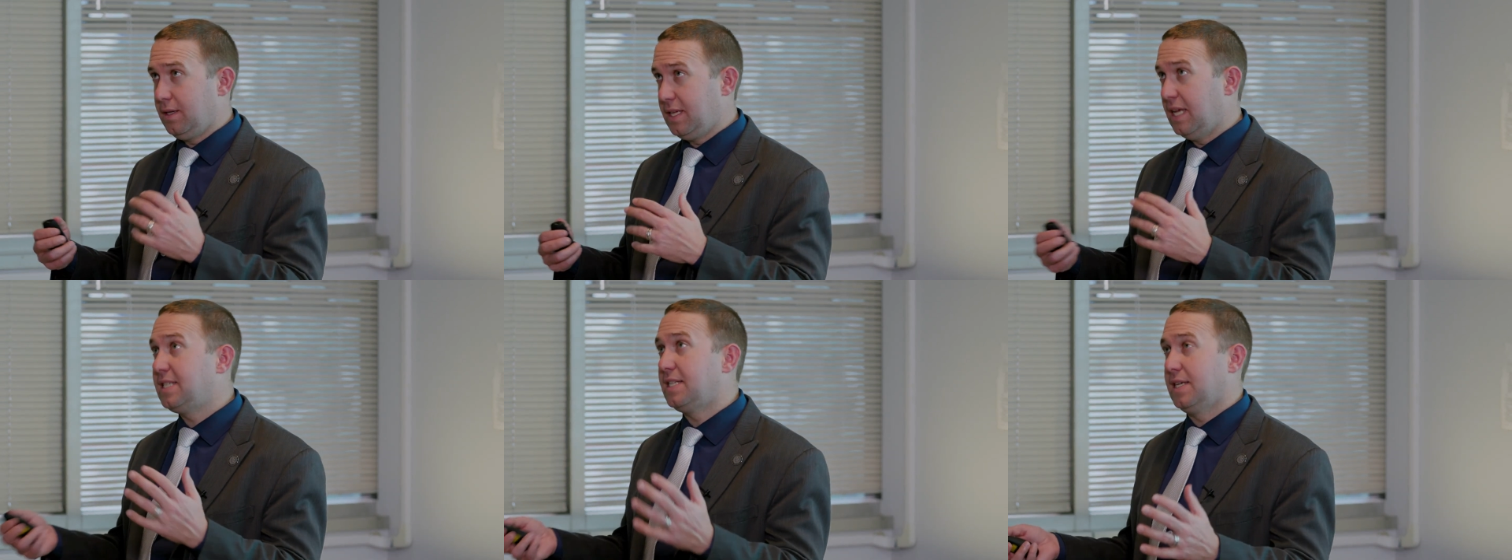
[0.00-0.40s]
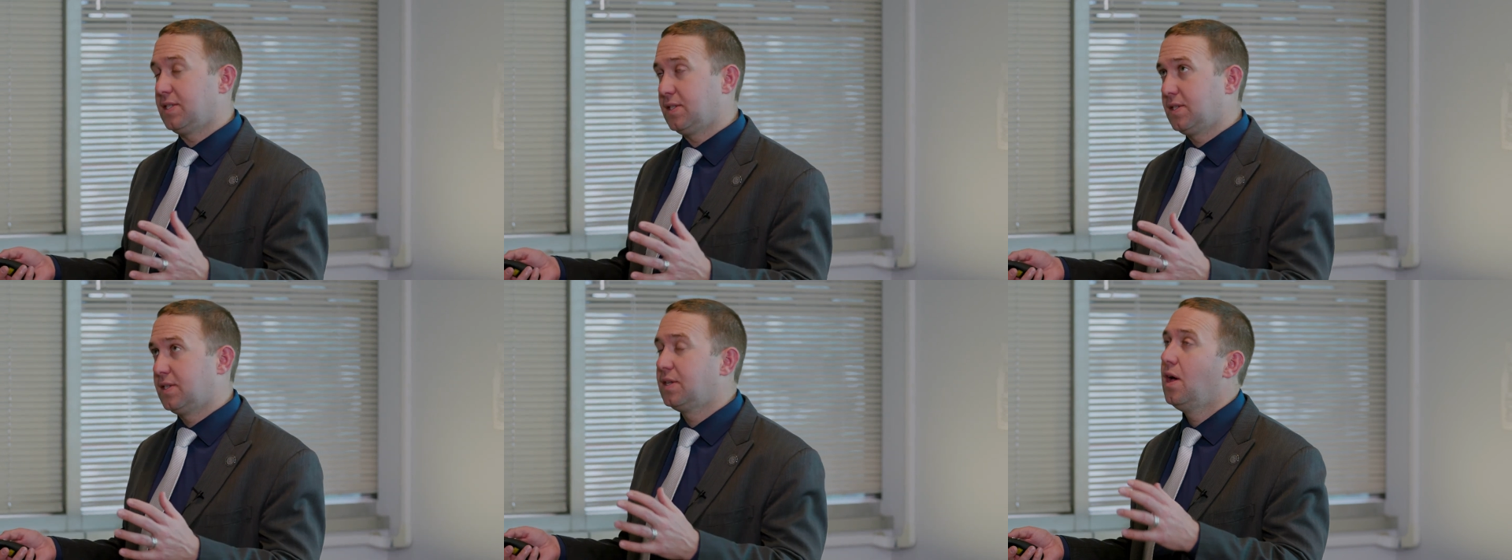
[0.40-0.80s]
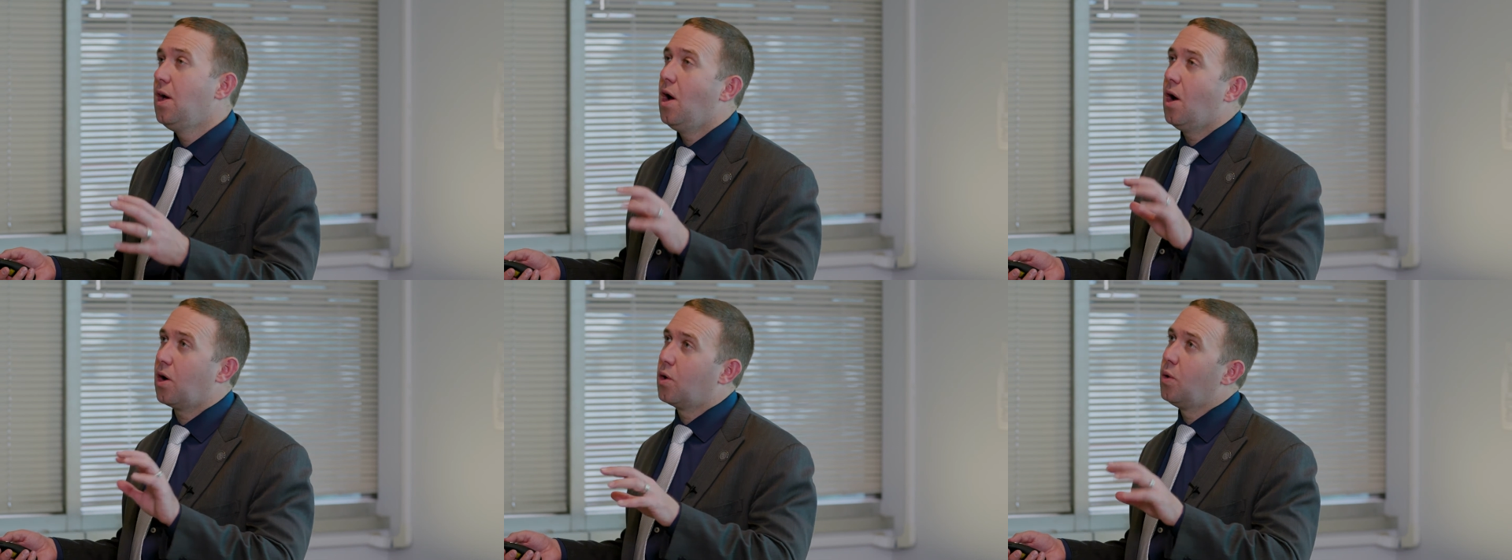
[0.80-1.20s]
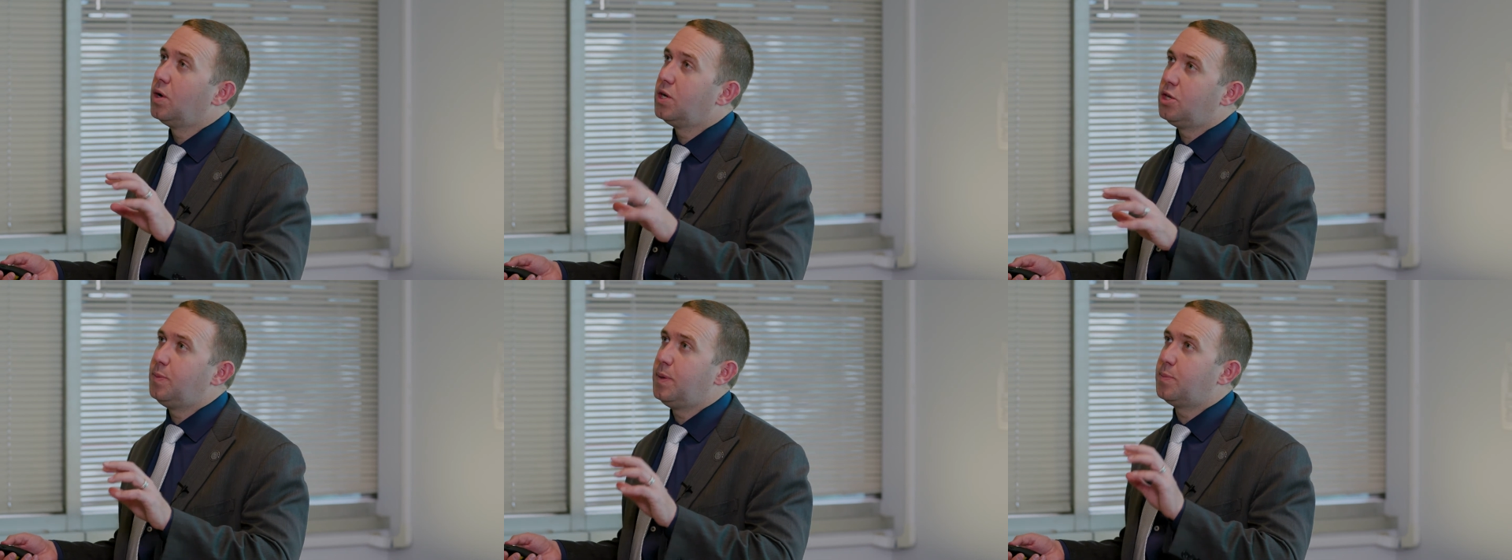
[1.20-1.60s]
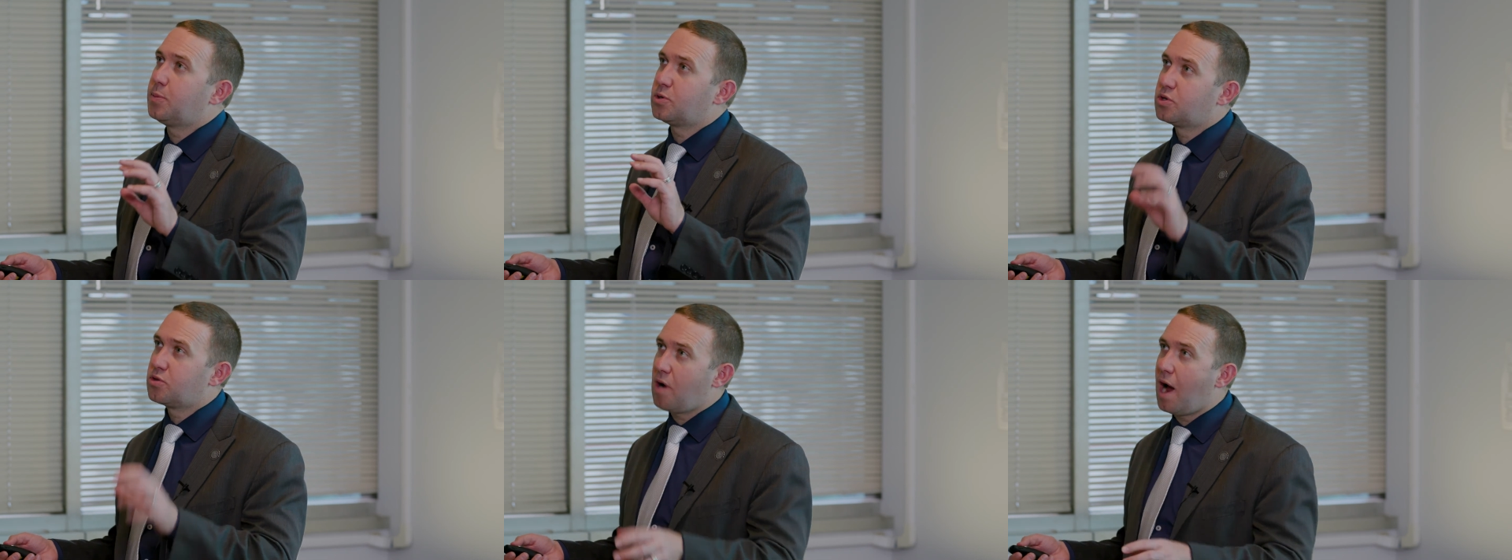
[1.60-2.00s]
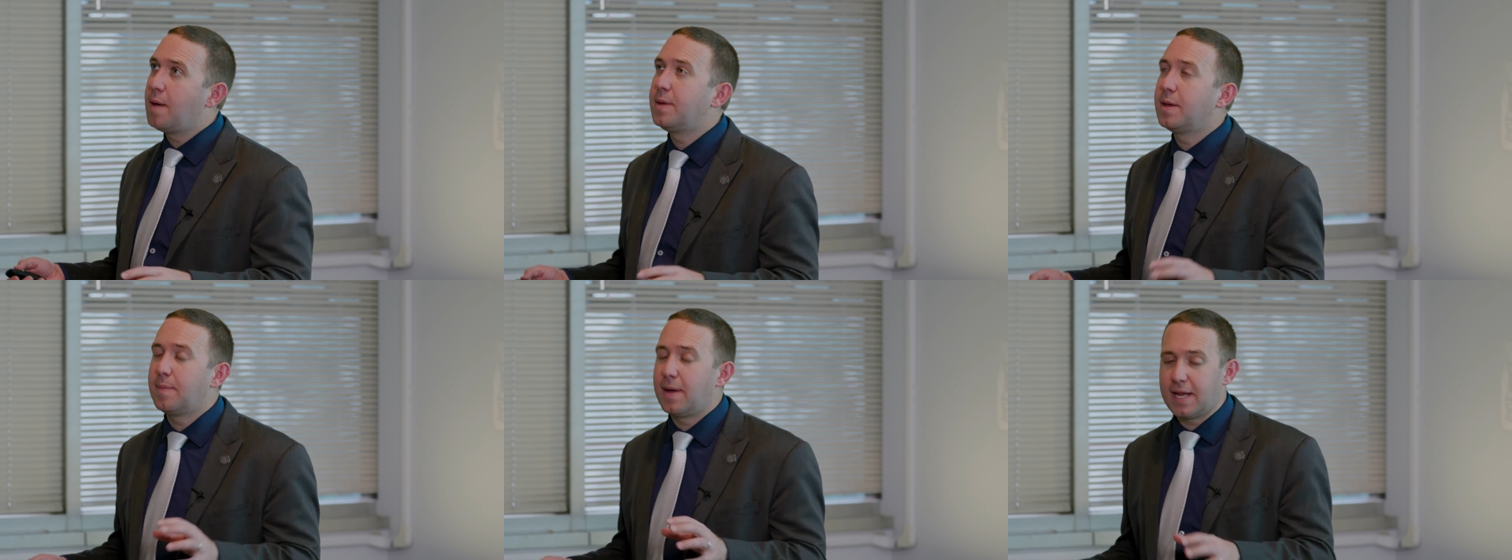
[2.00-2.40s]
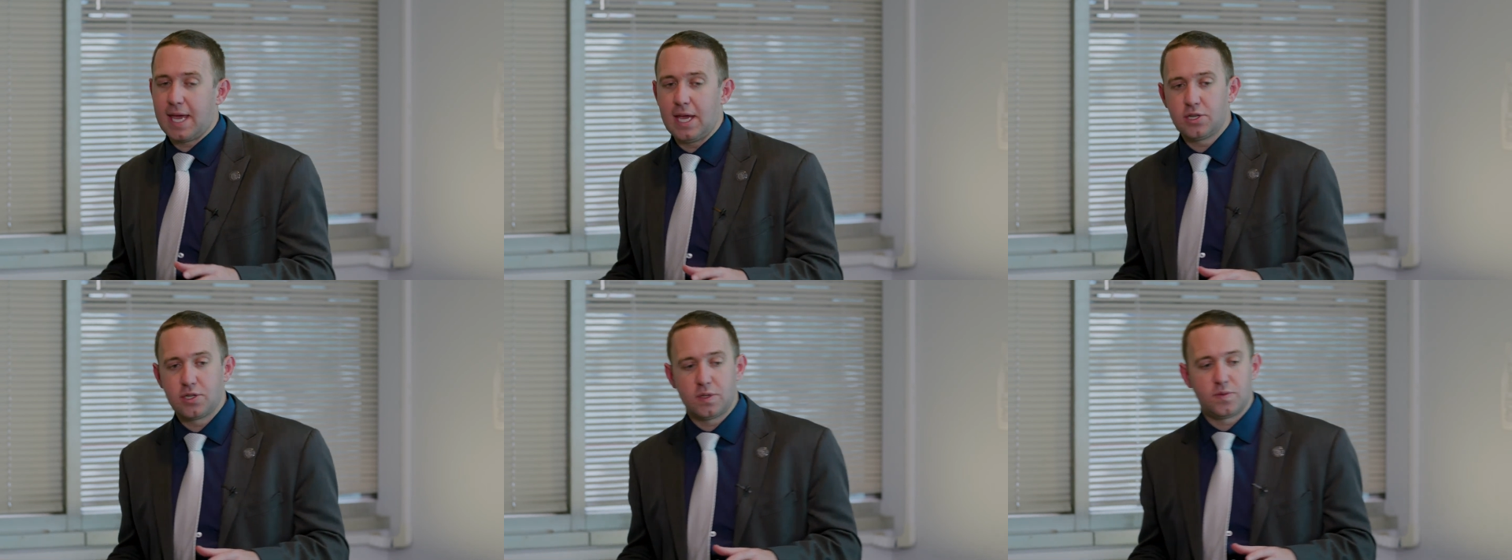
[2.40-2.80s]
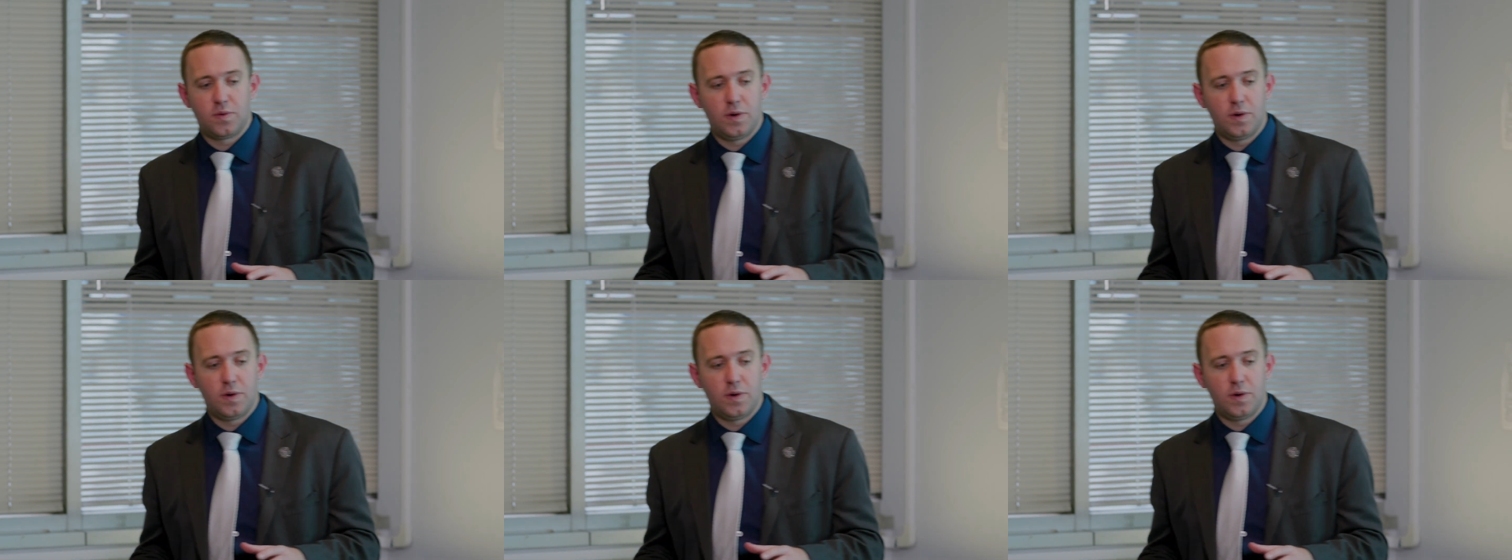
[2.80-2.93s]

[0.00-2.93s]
dentists are going to be prescribing medications